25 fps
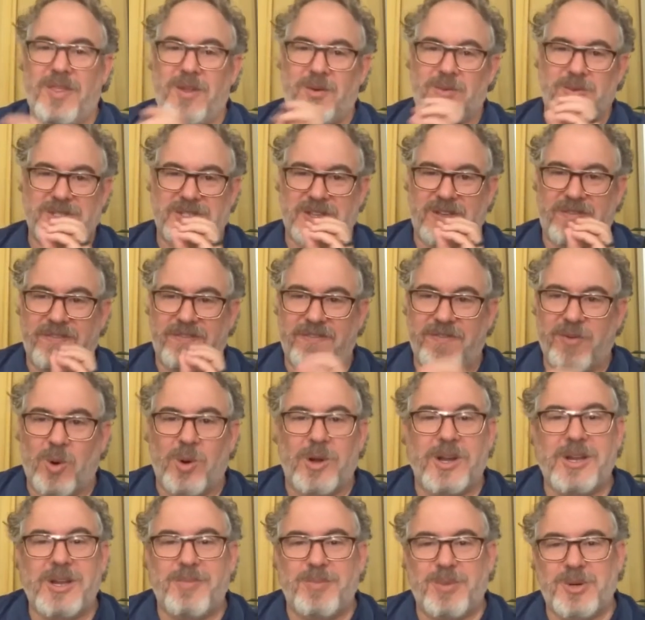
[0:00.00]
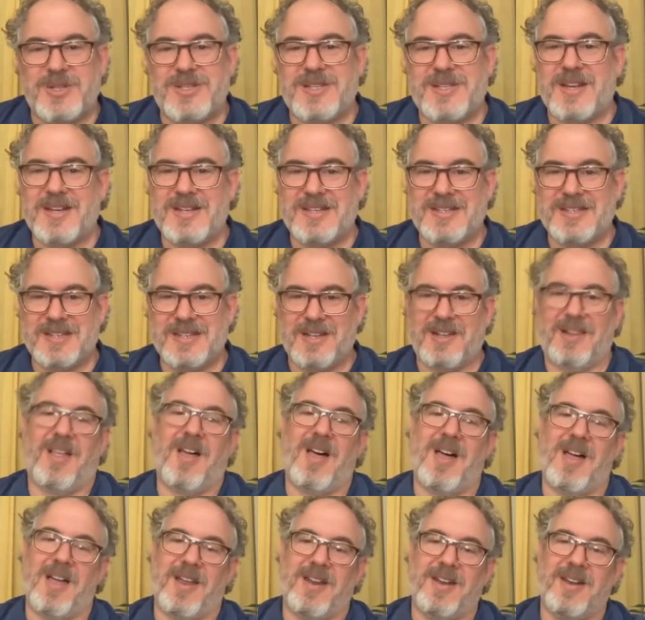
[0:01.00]
there was a 40%
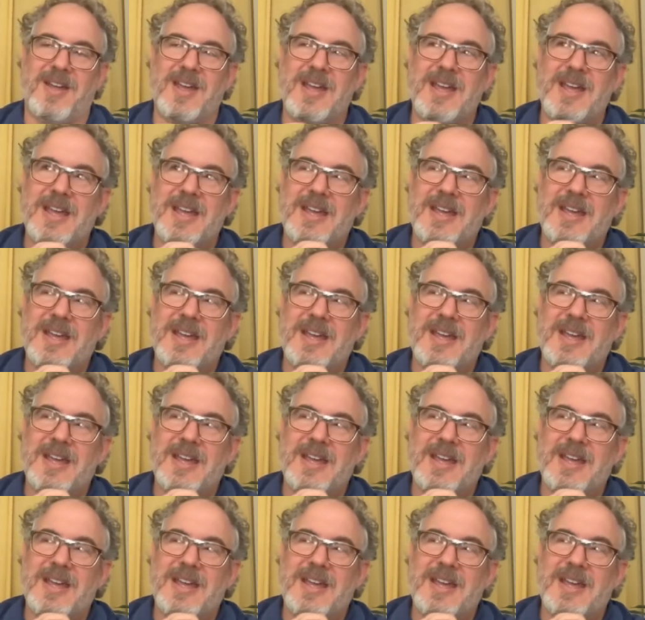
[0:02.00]
decline